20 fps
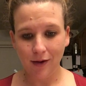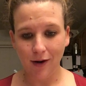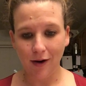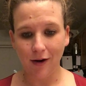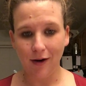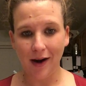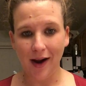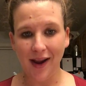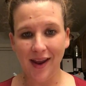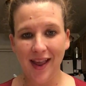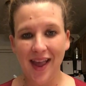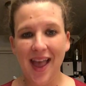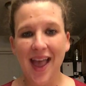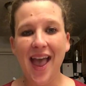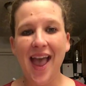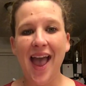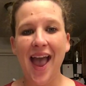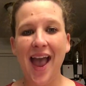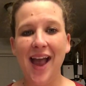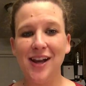All right?
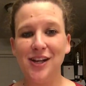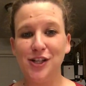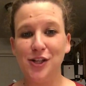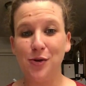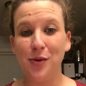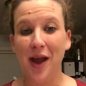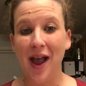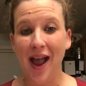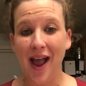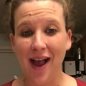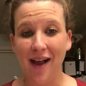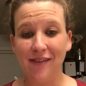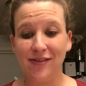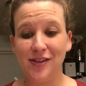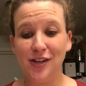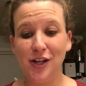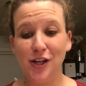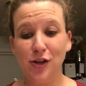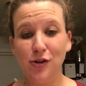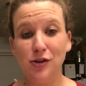And you have
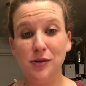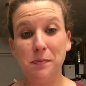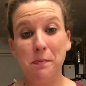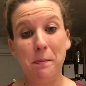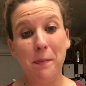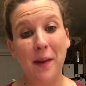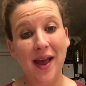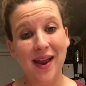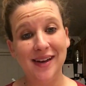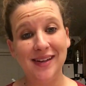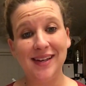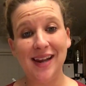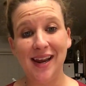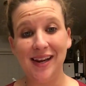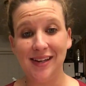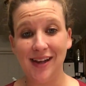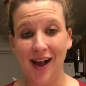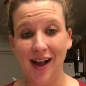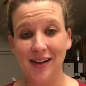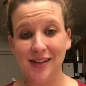to use Ben-Day
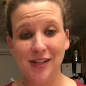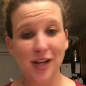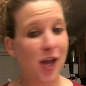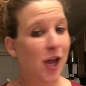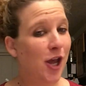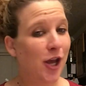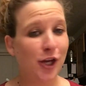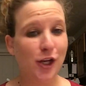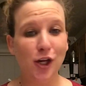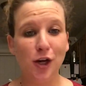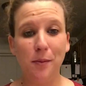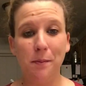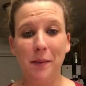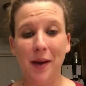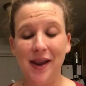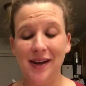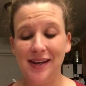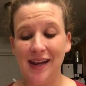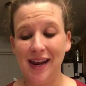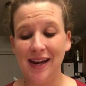dots. Your
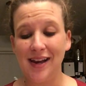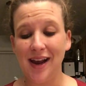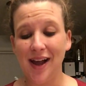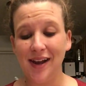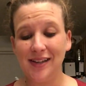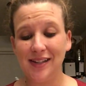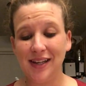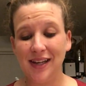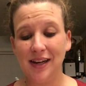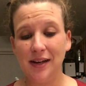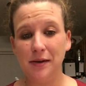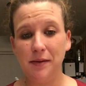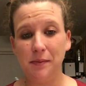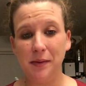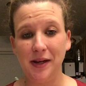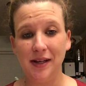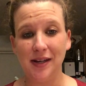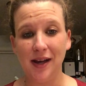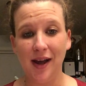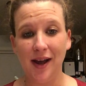Ben-Day dots can
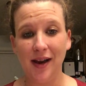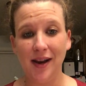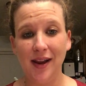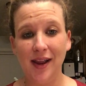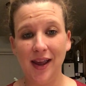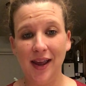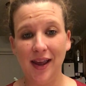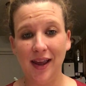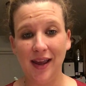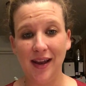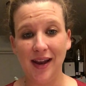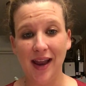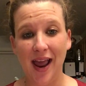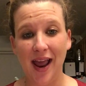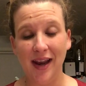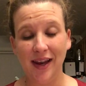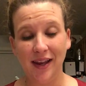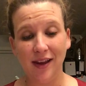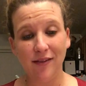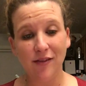be done in
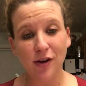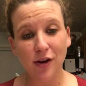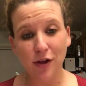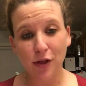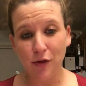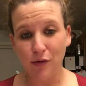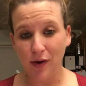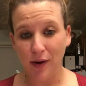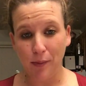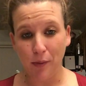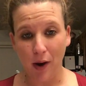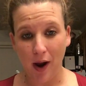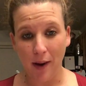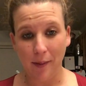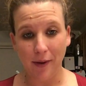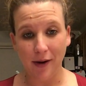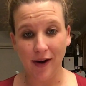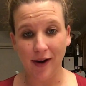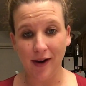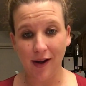any of your 3
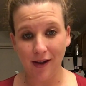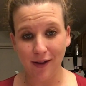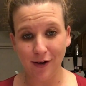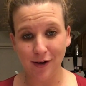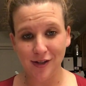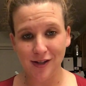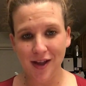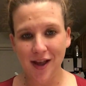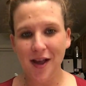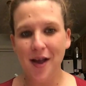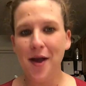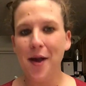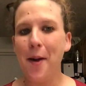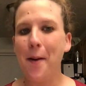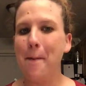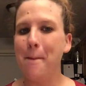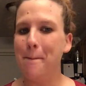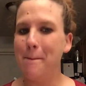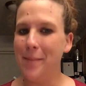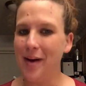primary colors,
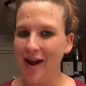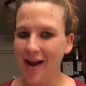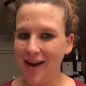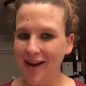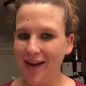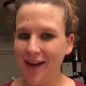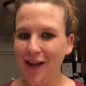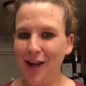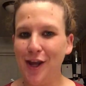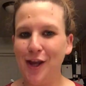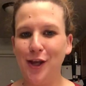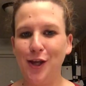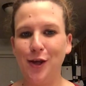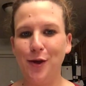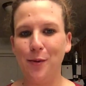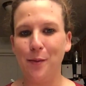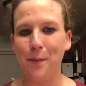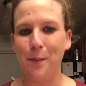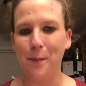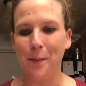but
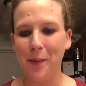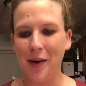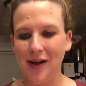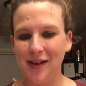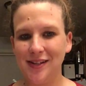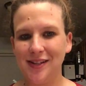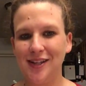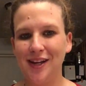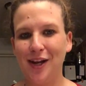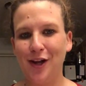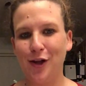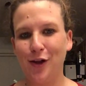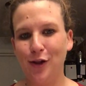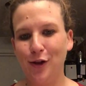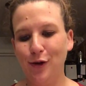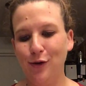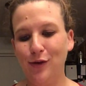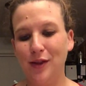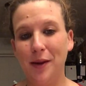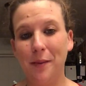you must
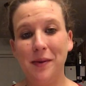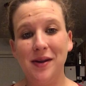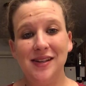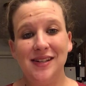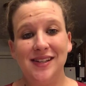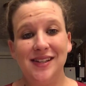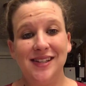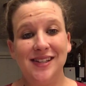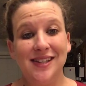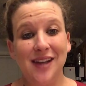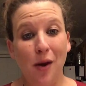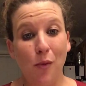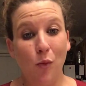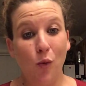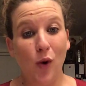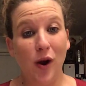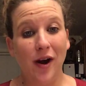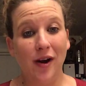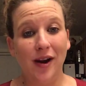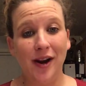include them
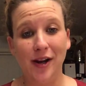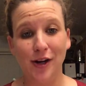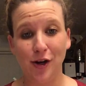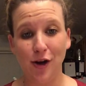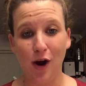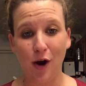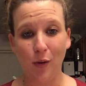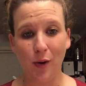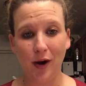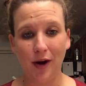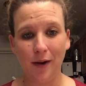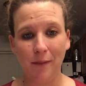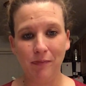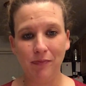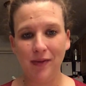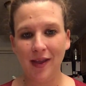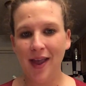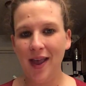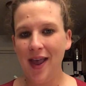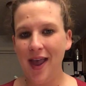somewhere in your artwork.
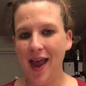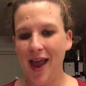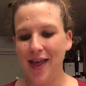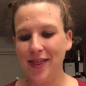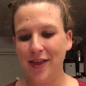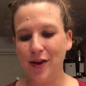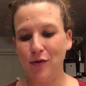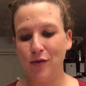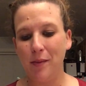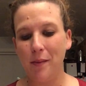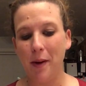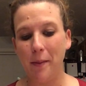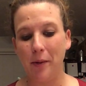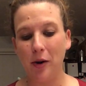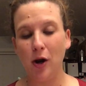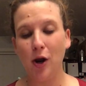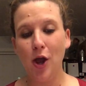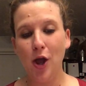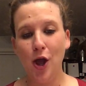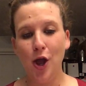And then
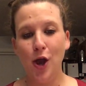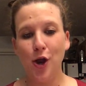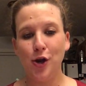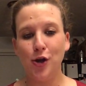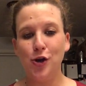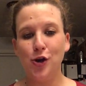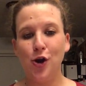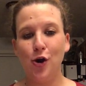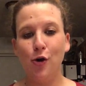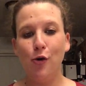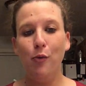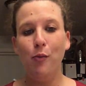remember, no